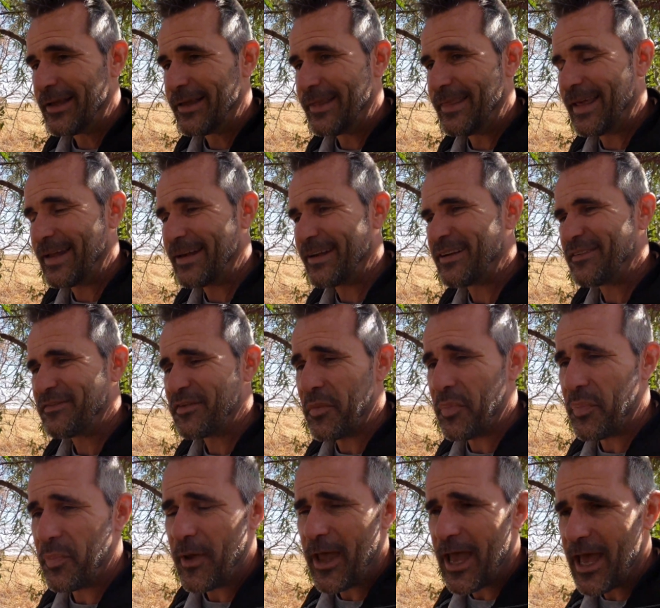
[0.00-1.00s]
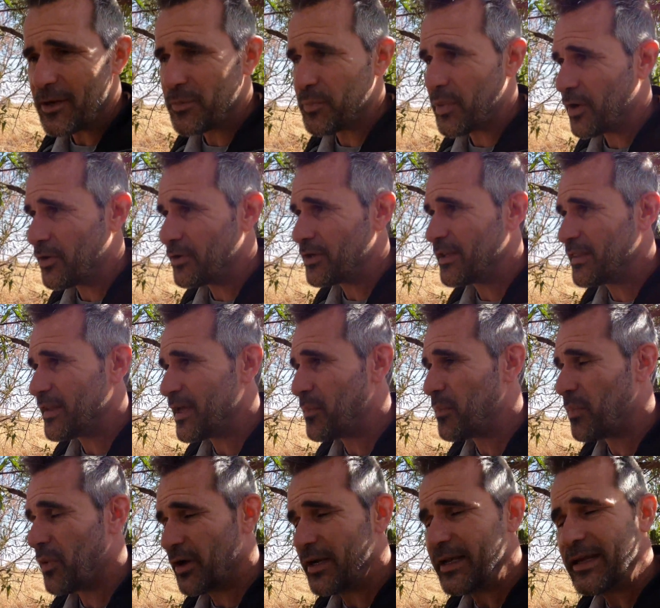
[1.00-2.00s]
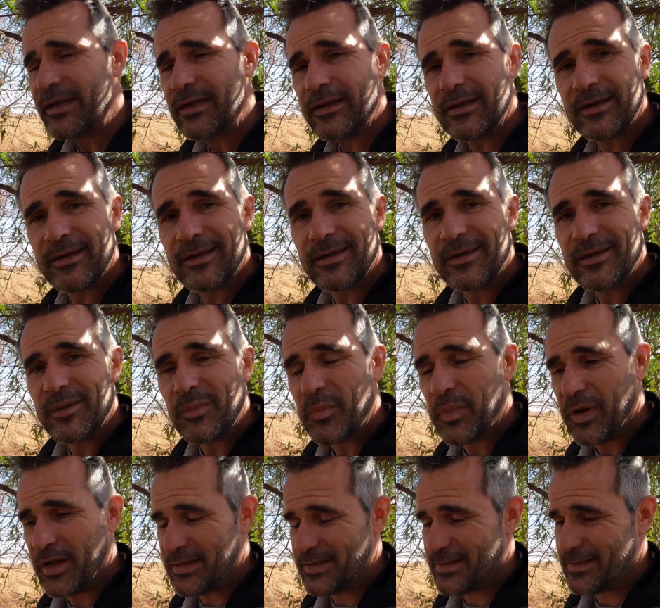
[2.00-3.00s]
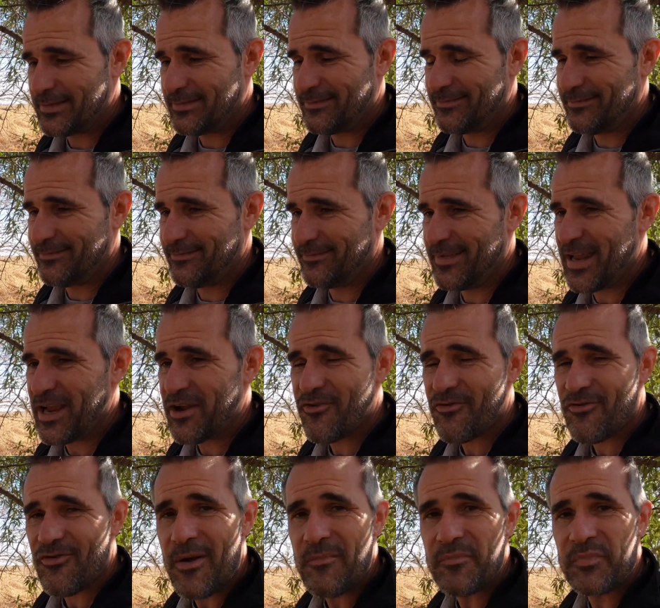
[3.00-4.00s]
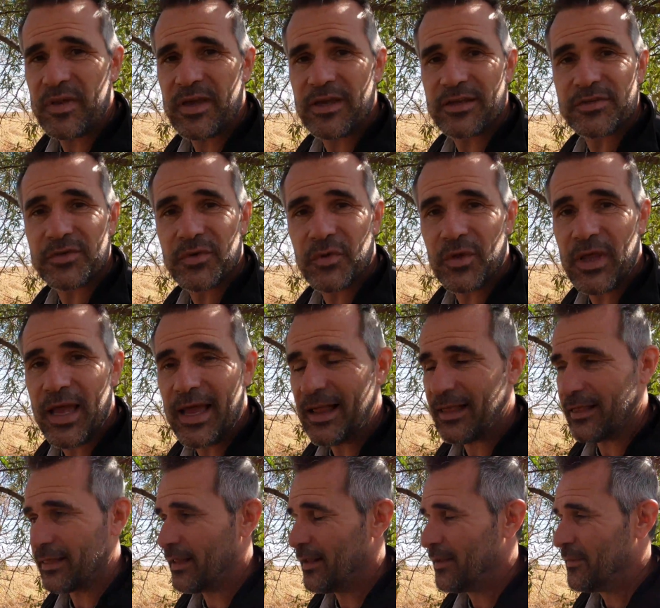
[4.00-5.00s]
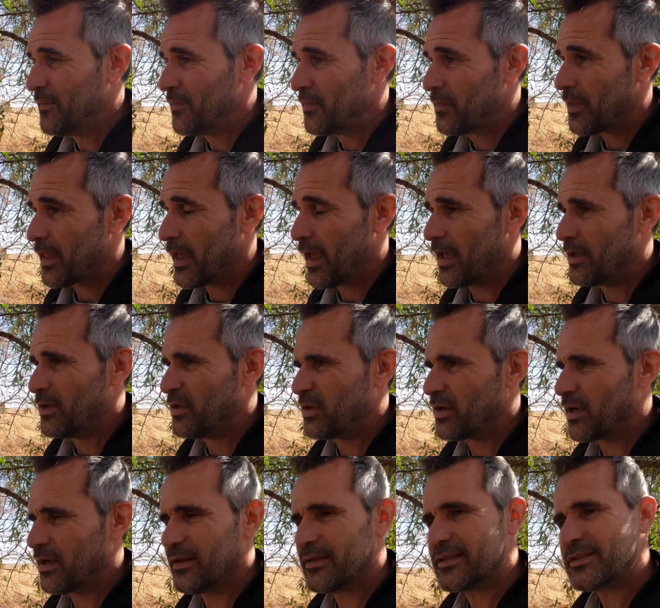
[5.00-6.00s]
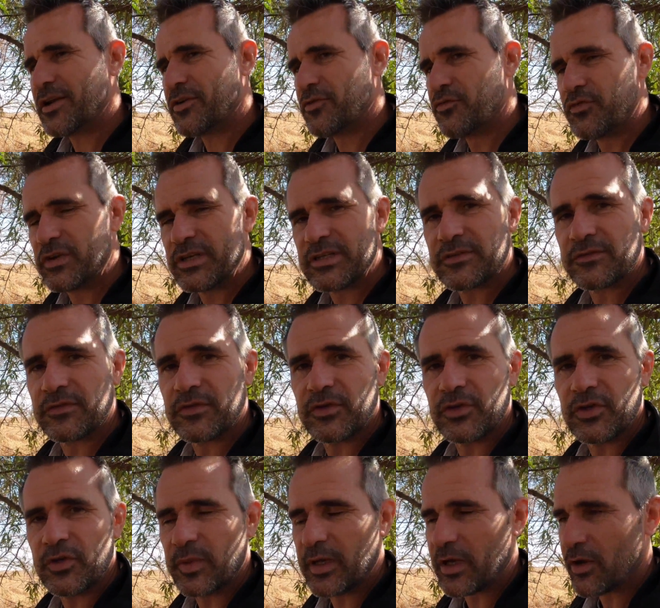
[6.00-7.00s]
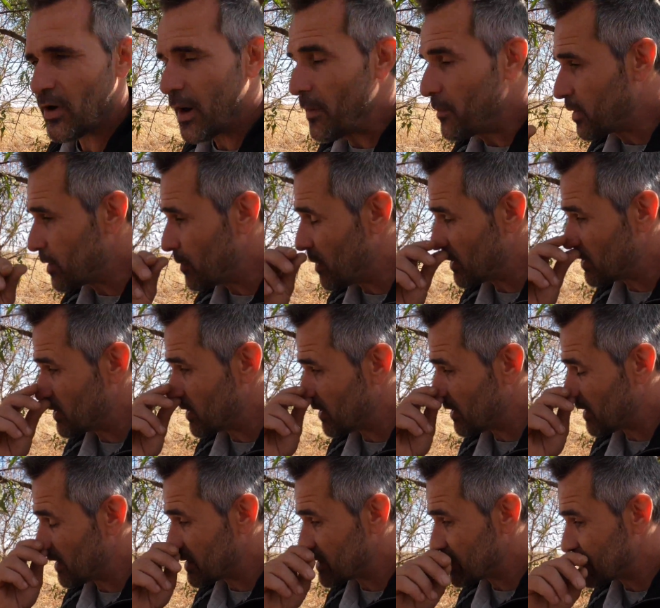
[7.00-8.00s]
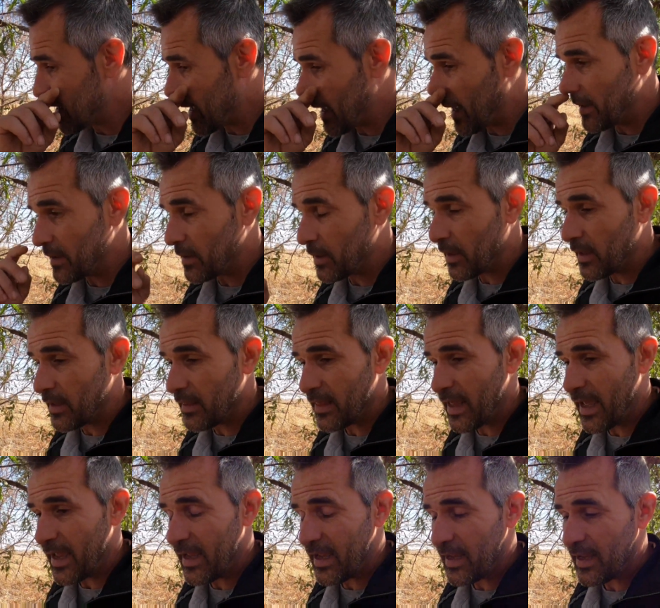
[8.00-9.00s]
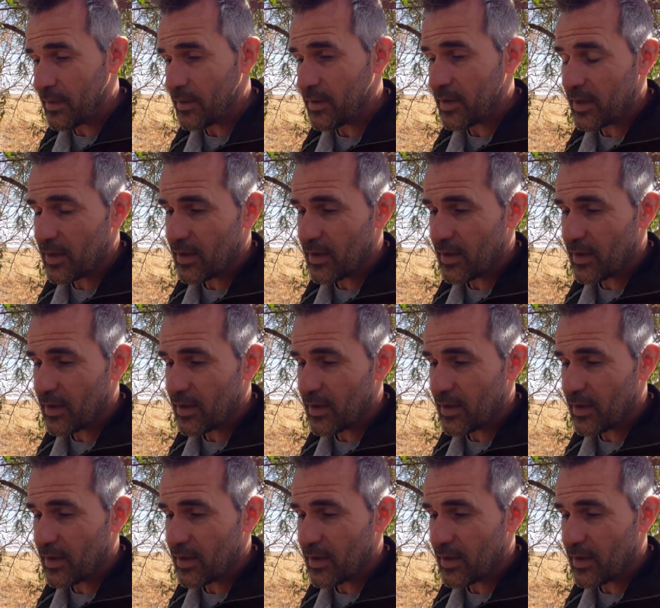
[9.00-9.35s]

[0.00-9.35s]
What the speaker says: They don't have a bad bone in their body, but they're grumpy as all hell. And you go, there's no reason for you to be grumpy, but you got to understand they